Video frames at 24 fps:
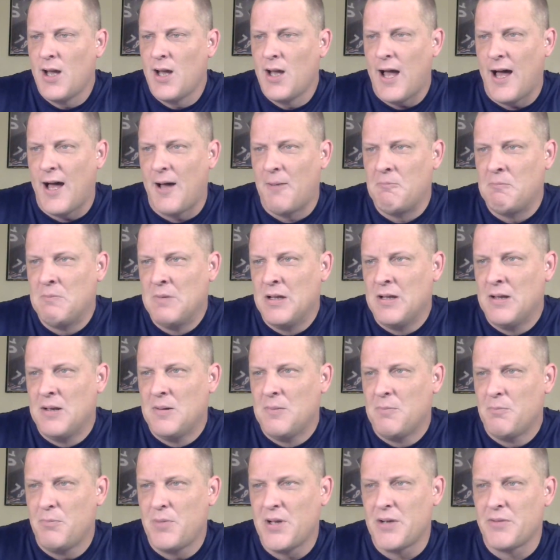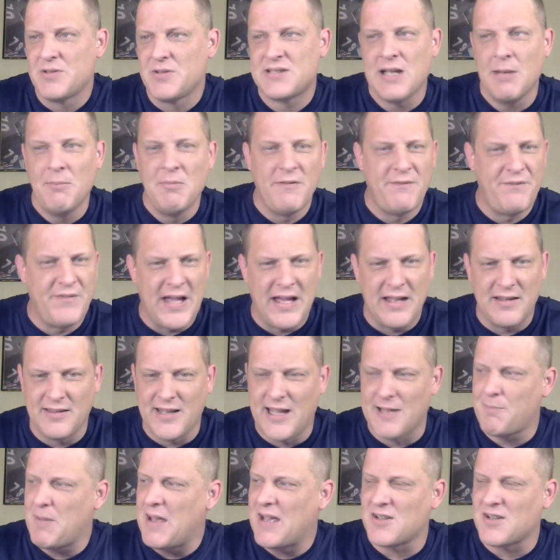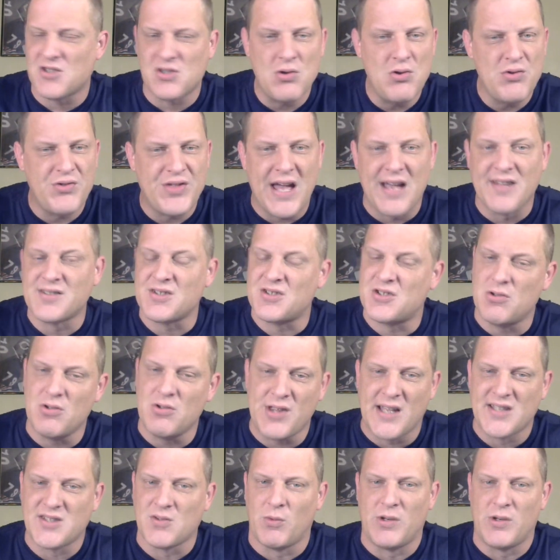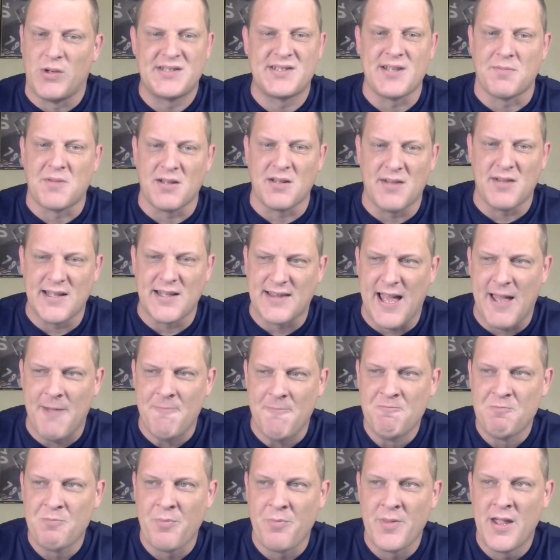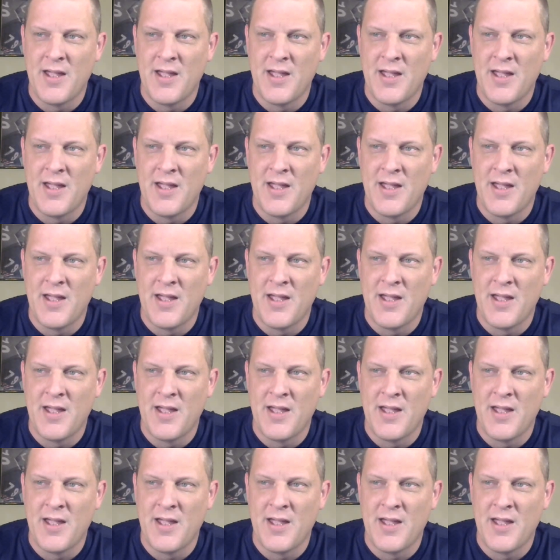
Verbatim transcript: Um, but it was some event like back in 2000, 2001, something like that.